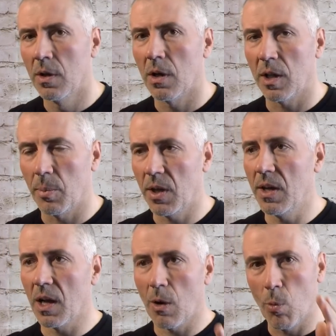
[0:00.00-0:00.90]
At the
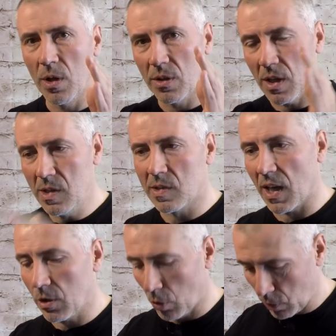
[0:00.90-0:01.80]
beginning I went
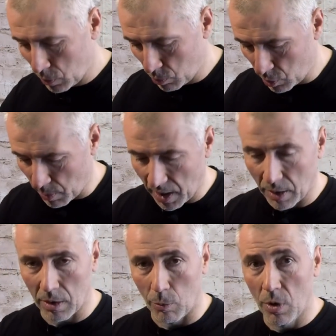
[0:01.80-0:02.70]
inside only with my
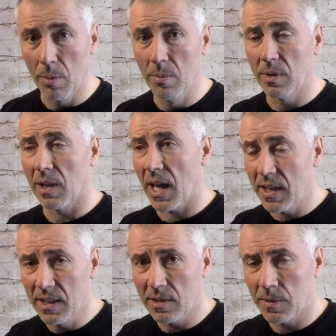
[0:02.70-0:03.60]
warm
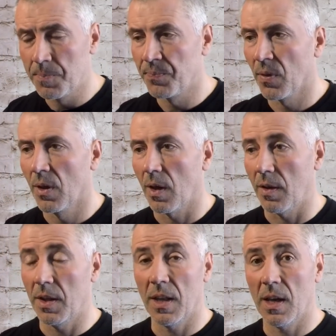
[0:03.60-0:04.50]
linings, and
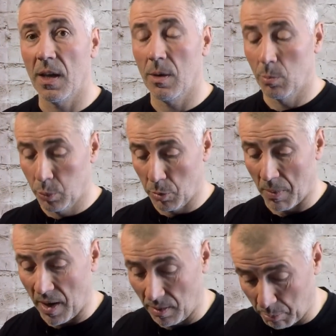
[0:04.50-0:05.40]
then I put
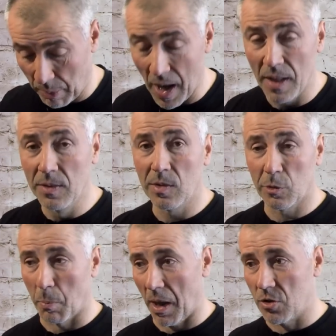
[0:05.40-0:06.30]
my pants,
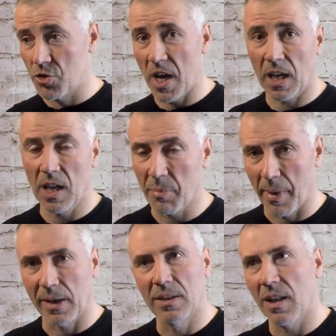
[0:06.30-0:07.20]
my jacket,
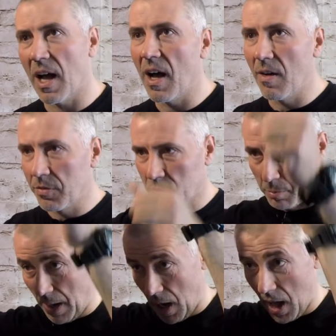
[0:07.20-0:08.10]
my gloves,
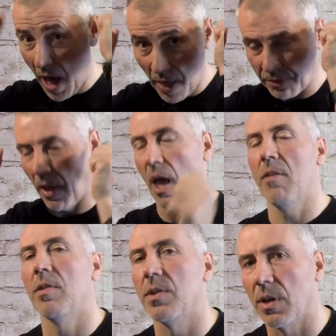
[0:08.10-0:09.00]
my hat,
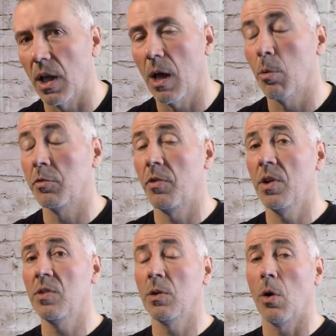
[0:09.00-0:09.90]
everything, and I was
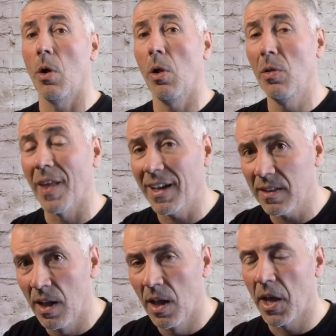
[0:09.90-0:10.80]
freezing all night,
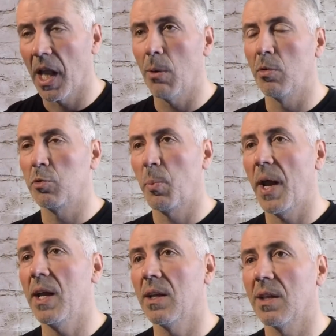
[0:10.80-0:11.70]
and I was
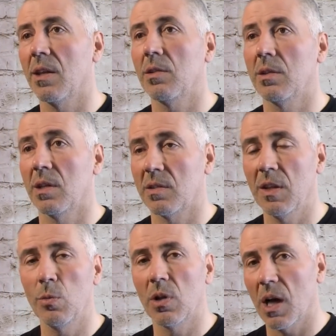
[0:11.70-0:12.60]
praying that the sun
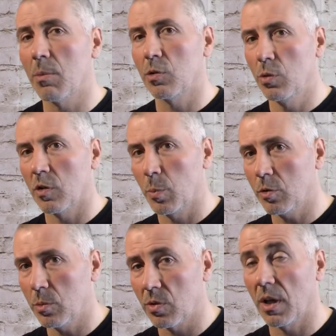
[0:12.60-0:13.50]
will come as soon as
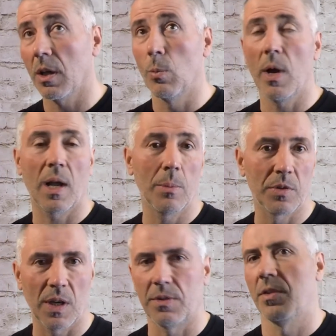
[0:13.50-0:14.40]
possible so I can wake up,
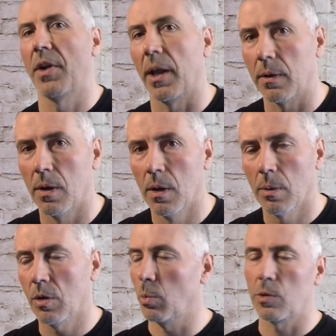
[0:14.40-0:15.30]
start and ride.
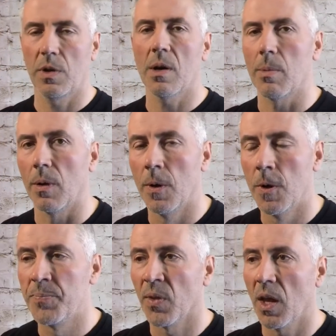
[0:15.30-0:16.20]
It was terrible.
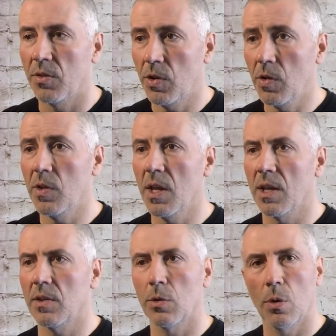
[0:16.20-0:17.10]
And since then I
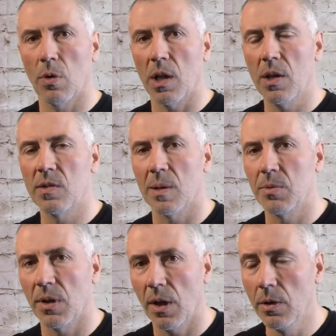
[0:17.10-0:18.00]
said, no, I need
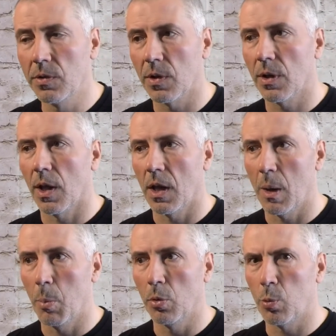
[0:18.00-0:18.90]
something else, and I
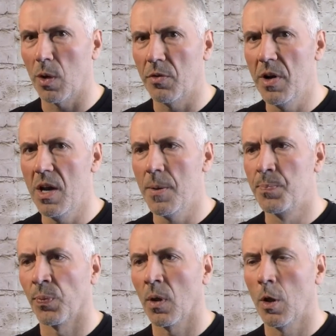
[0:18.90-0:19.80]
bought one really
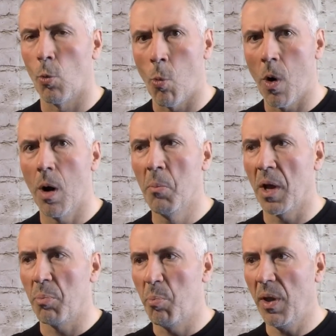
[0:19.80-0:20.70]
warm
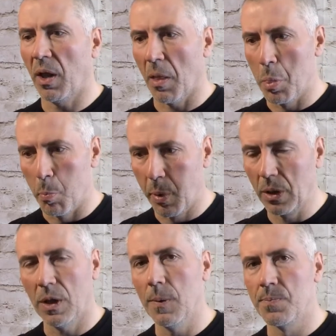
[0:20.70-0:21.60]
and big and
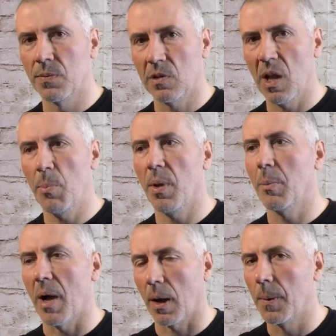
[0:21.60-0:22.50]
bulky sleeping
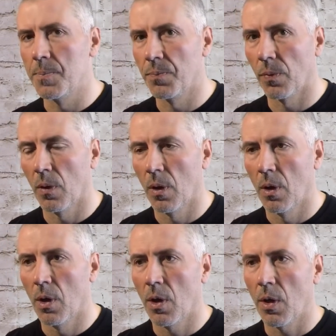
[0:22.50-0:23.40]
bag.
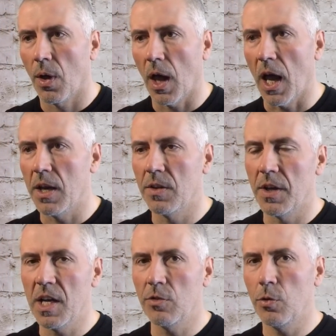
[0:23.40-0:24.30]
And in the
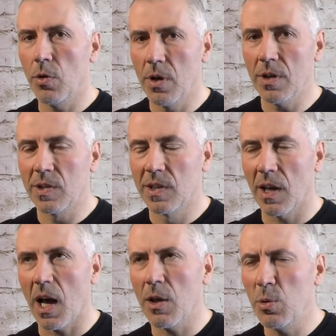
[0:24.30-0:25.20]
next few years
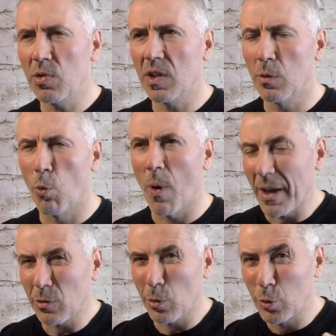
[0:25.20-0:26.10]
I used it
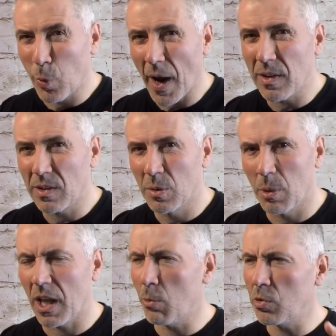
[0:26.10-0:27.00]
once or twice, but
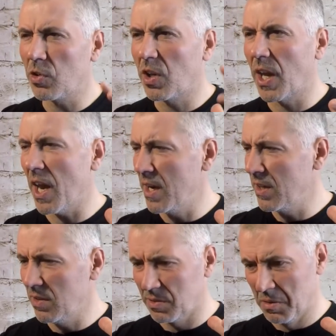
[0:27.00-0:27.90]
I was carrying
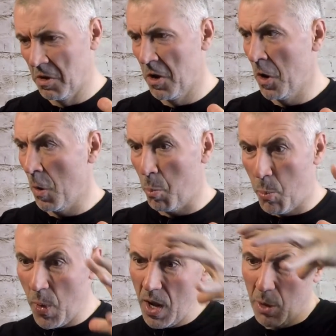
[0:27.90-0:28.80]
this
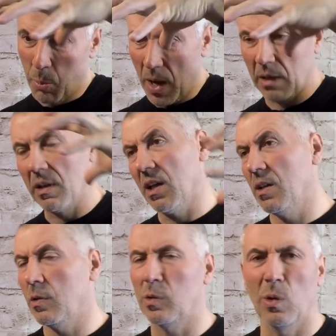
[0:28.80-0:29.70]
big bag like
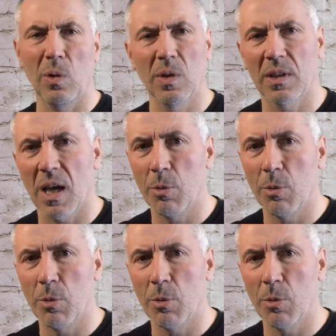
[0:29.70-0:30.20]
this all the time.